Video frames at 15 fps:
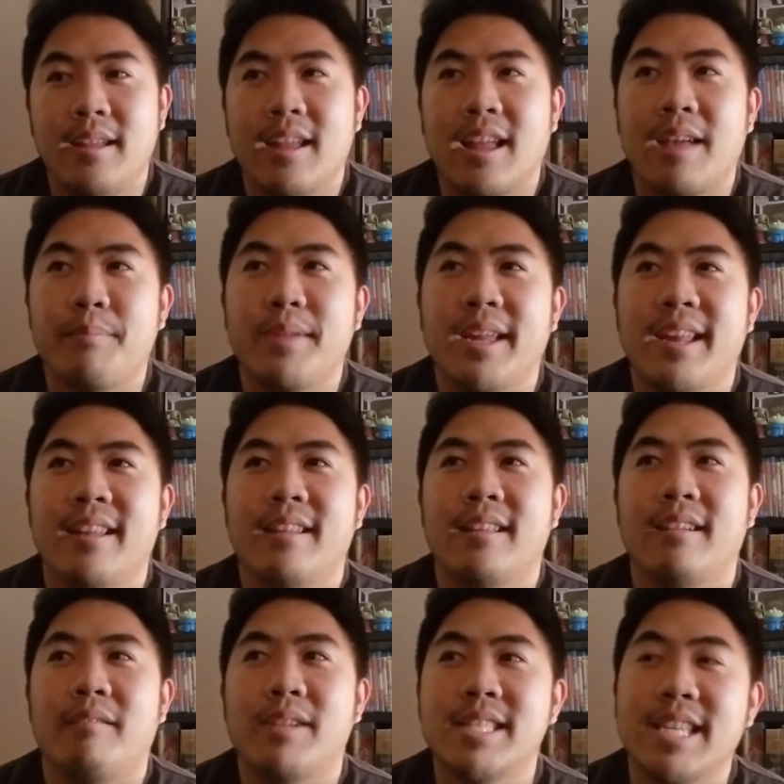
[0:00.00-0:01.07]
I mean,
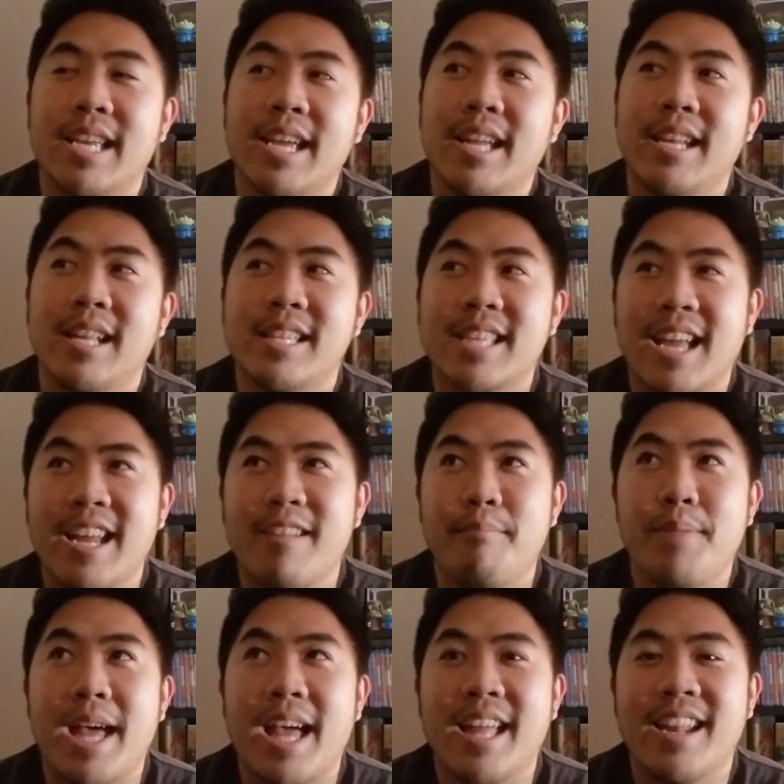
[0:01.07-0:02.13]
once again, it's kind of
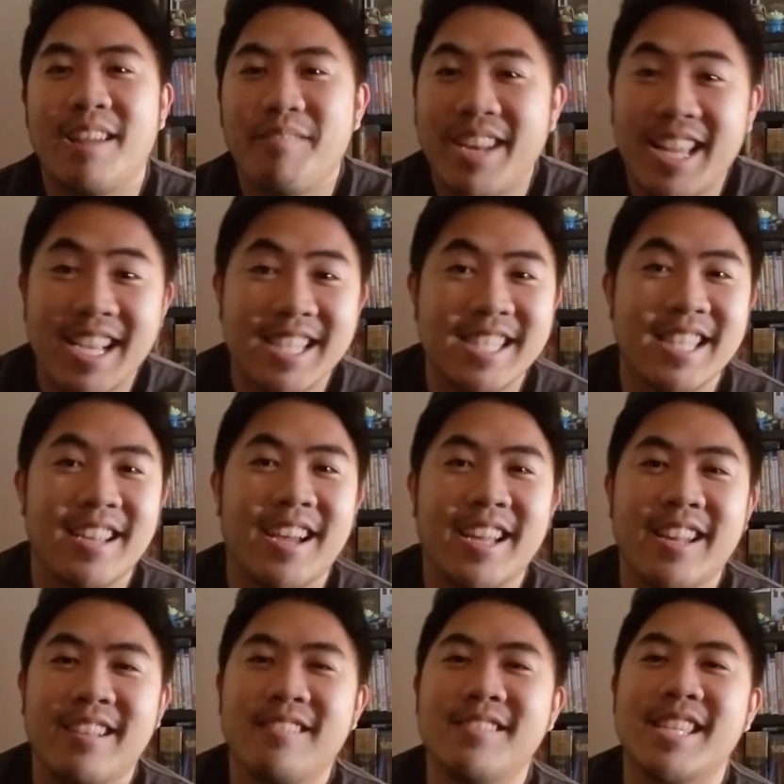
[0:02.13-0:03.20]
bad. I mean, I guess it kind
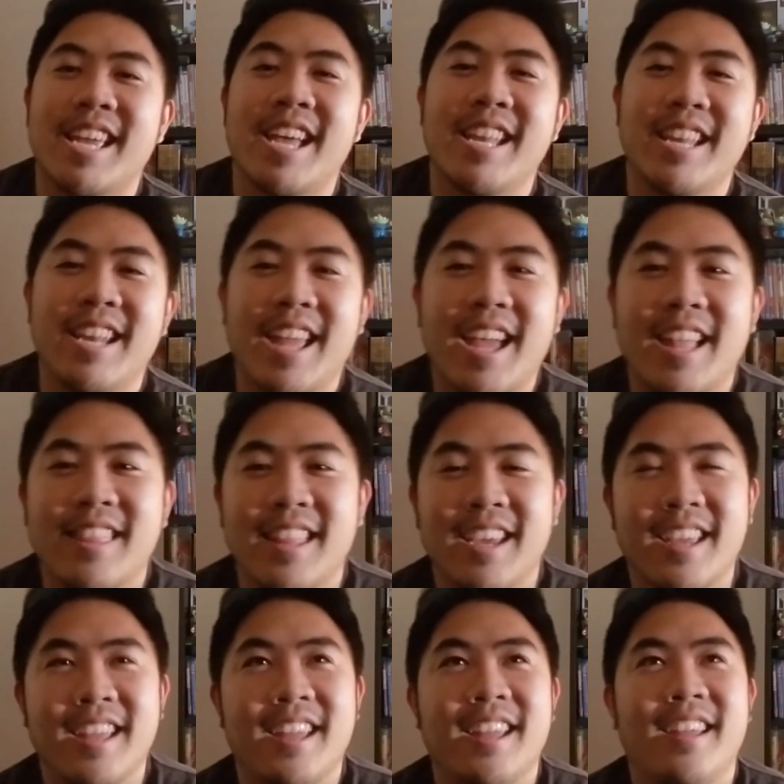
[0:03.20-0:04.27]
of goes hand in hand.
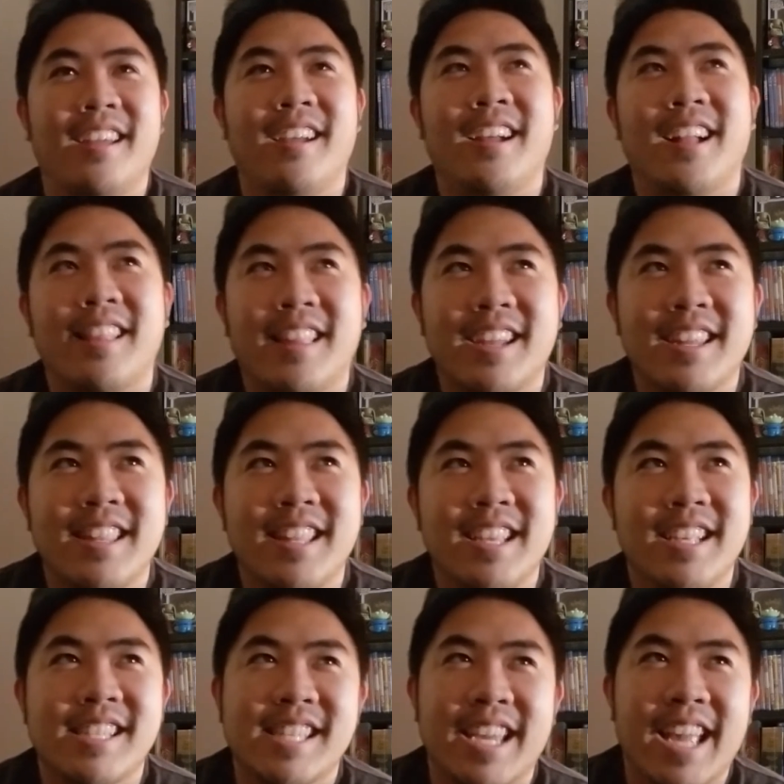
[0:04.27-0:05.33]
Like, a lot of
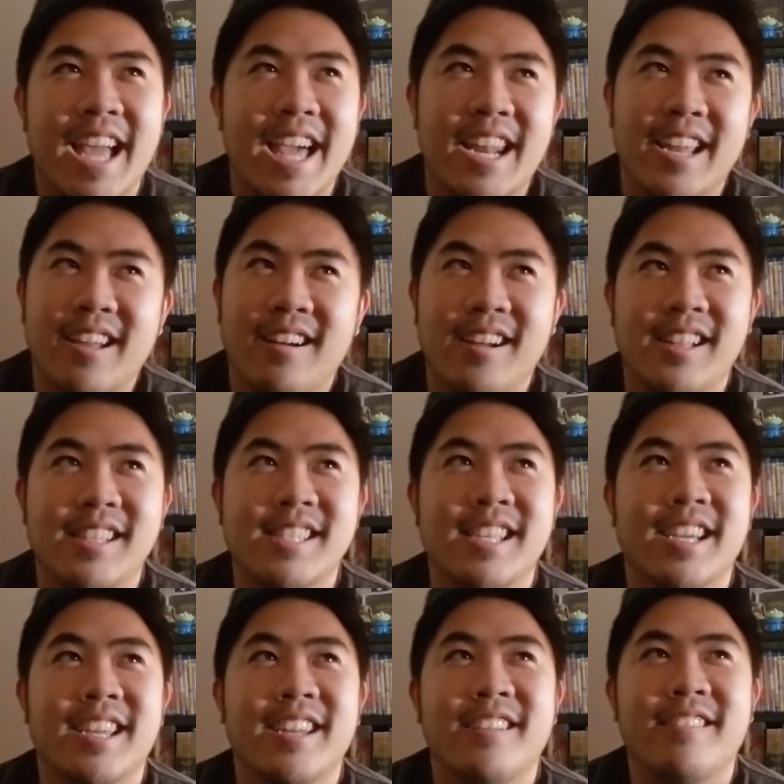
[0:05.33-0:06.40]
these, like, ad icons,
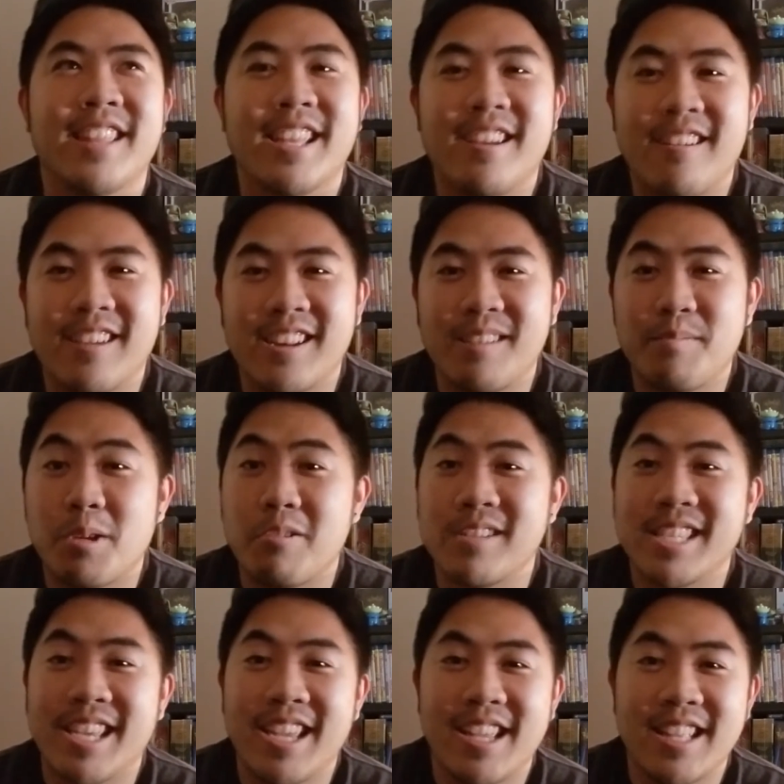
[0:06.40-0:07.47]
like, you know, they target them towards
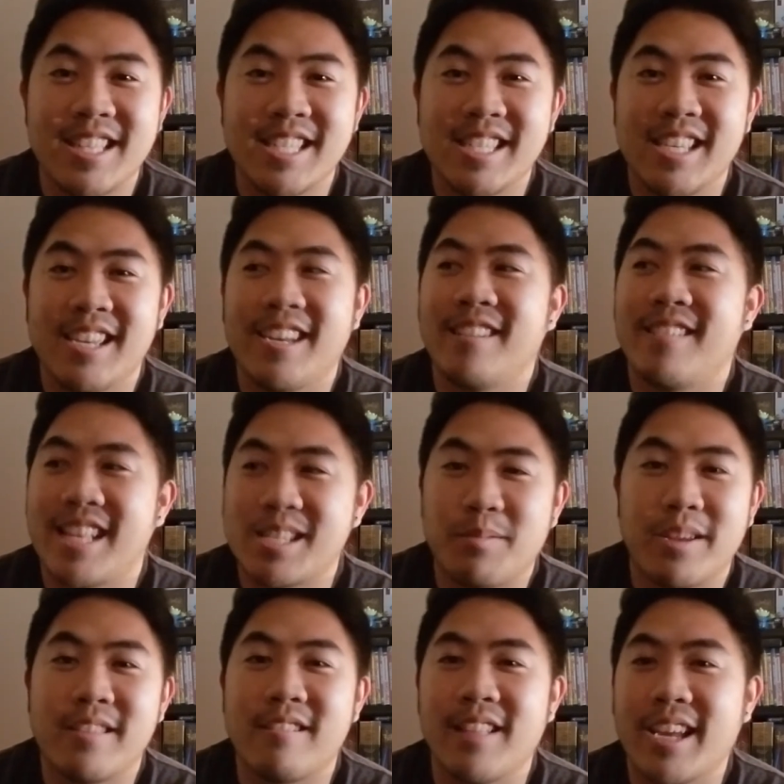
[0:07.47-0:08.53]
kids. You know, that's why
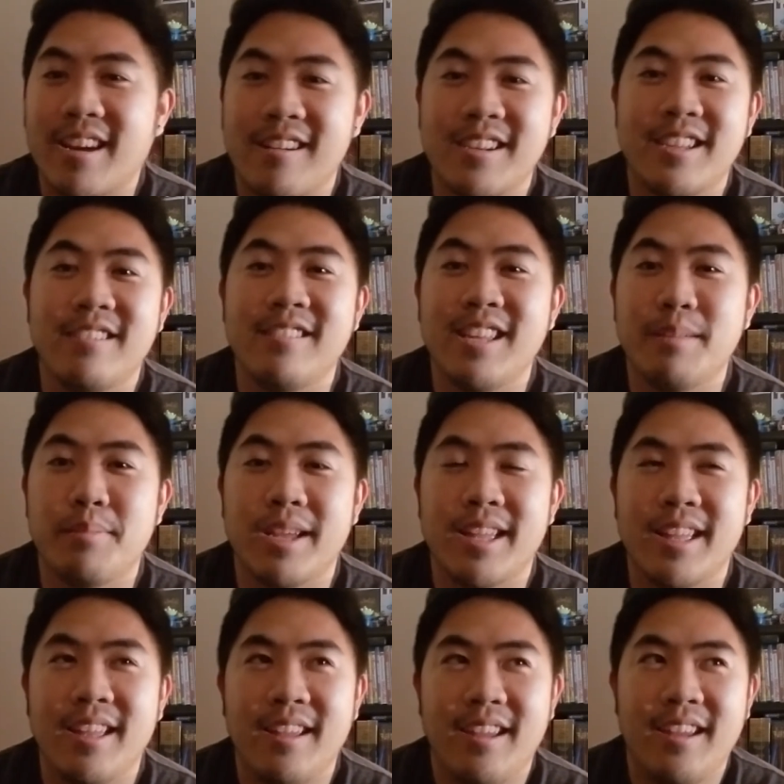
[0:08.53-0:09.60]
they're, like, cartoony, but
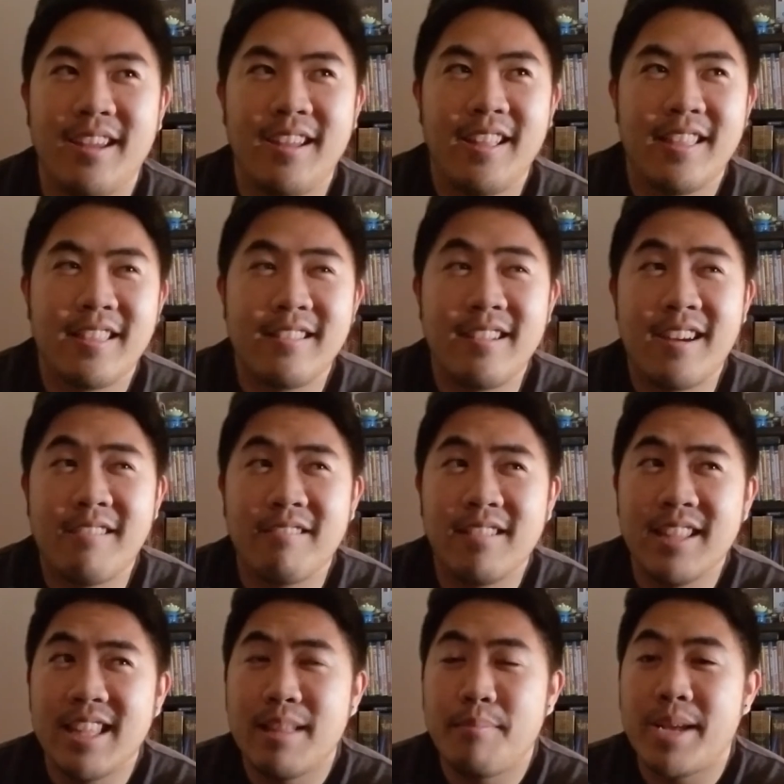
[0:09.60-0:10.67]
they're not
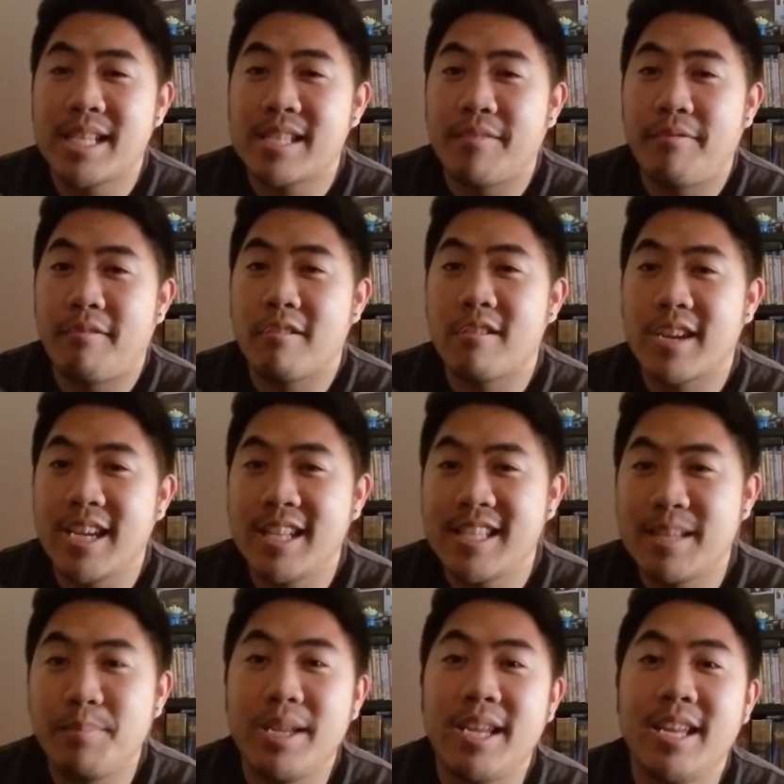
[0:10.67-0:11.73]
really the best for kids
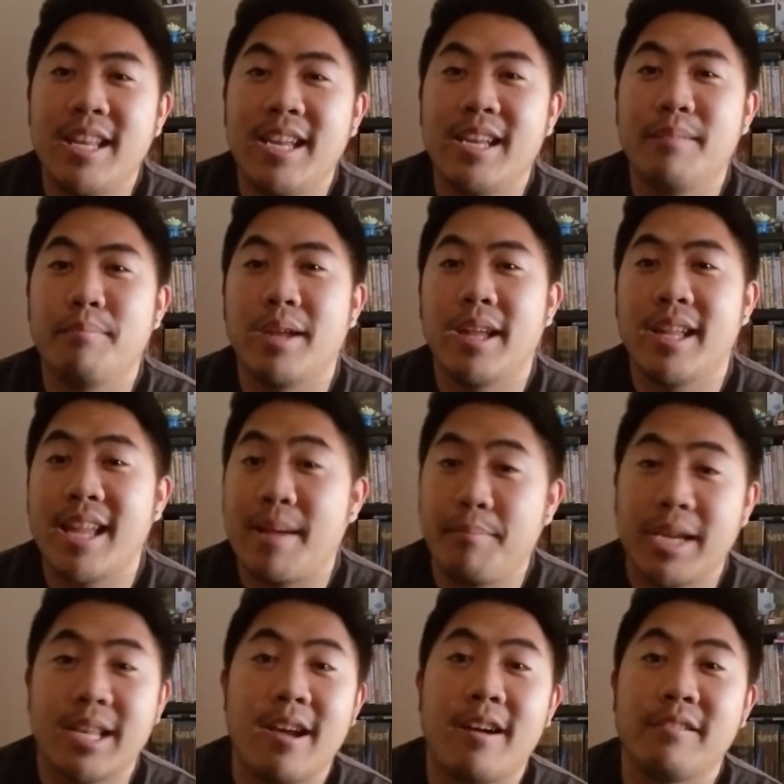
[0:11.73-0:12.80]
to be eating. But, yeah,
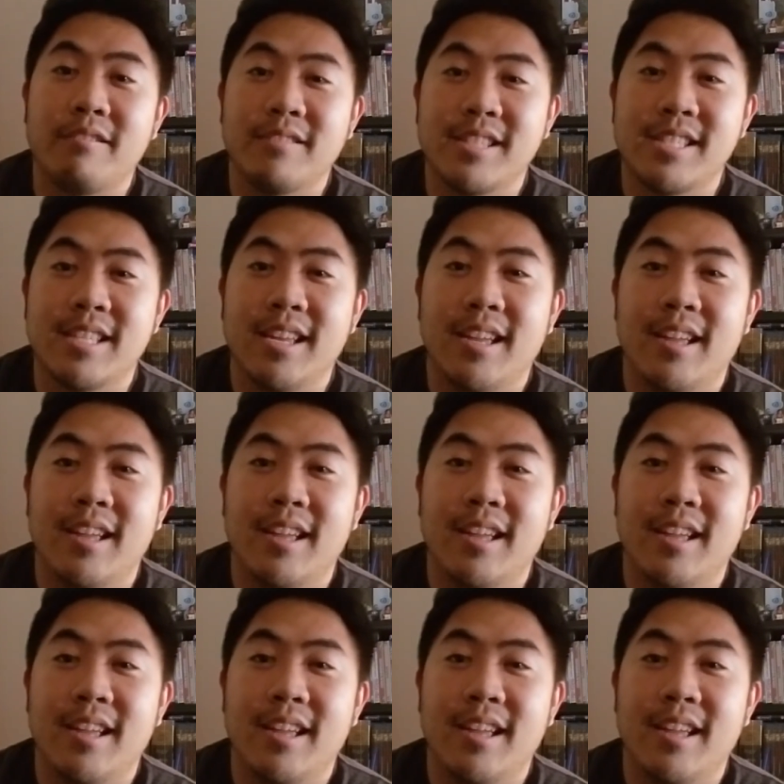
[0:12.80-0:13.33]
McDonald's.